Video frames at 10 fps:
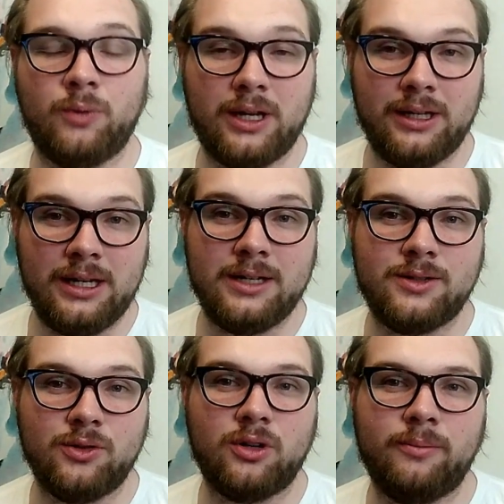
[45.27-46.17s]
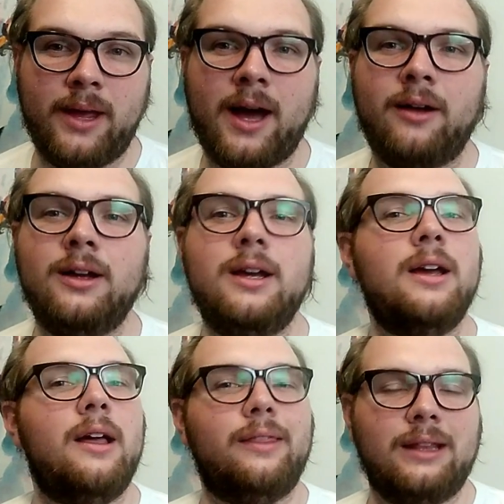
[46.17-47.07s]
We're here to talk about
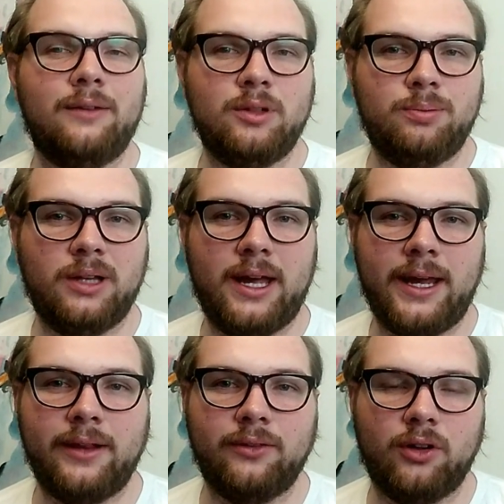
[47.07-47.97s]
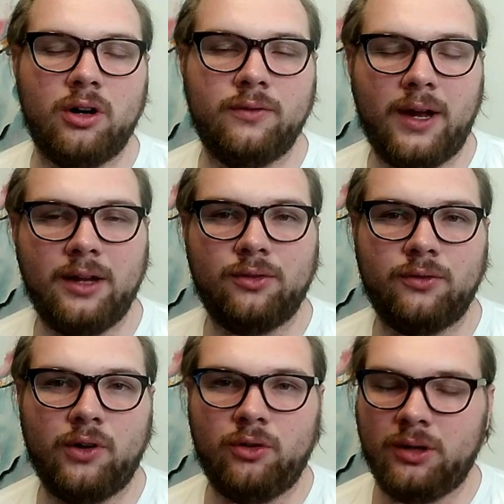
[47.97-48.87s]
the lovely planes of Aether
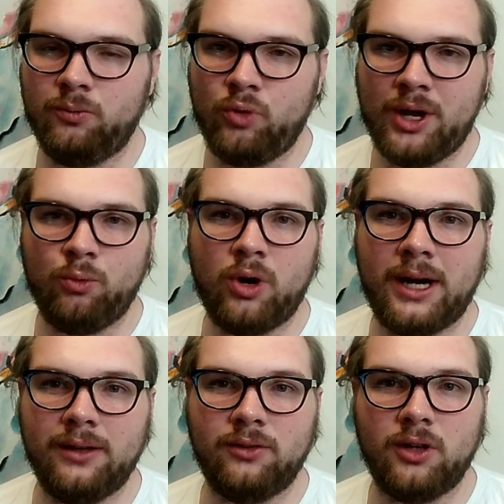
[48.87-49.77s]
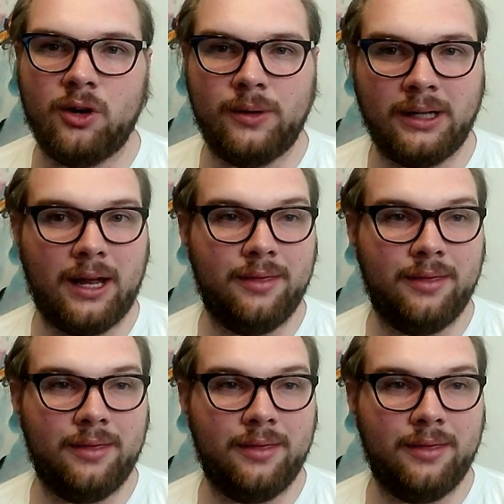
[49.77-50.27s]
Revolt and where white is going.